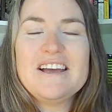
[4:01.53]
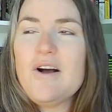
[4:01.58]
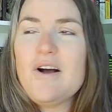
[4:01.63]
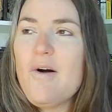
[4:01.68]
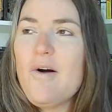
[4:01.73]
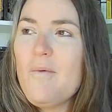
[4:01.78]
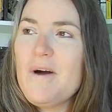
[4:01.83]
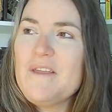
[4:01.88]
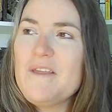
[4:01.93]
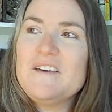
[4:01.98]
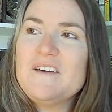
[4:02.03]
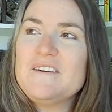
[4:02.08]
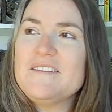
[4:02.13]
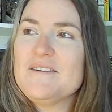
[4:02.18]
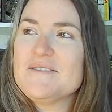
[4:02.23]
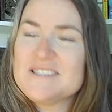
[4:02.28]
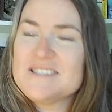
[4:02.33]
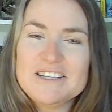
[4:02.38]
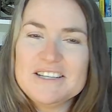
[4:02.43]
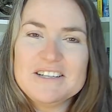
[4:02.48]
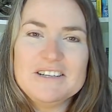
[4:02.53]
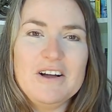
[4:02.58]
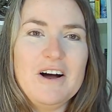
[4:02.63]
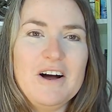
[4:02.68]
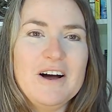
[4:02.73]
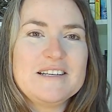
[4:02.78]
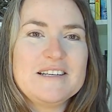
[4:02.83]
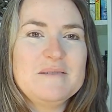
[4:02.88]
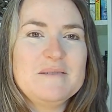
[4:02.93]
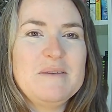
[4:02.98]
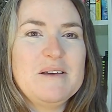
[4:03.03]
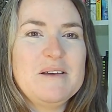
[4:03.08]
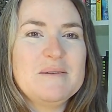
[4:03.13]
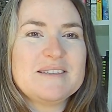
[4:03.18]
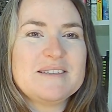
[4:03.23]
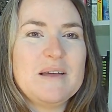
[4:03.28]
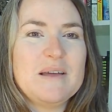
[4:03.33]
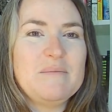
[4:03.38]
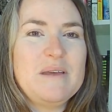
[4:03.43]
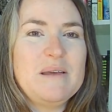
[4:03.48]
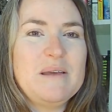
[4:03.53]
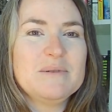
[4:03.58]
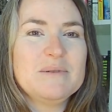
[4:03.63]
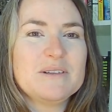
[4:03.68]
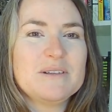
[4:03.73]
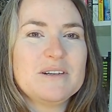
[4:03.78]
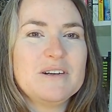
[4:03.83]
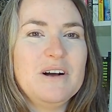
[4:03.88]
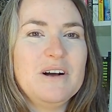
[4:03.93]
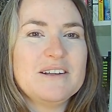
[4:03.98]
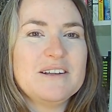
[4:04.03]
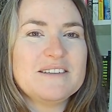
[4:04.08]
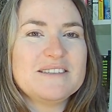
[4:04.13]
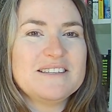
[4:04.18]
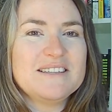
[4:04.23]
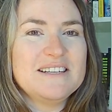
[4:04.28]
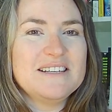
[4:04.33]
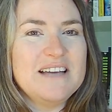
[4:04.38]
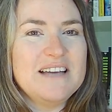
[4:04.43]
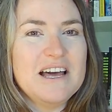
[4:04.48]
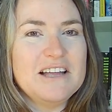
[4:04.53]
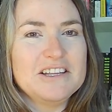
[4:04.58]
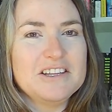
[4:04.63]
One thing that was a little odd to me was that people are constantly telling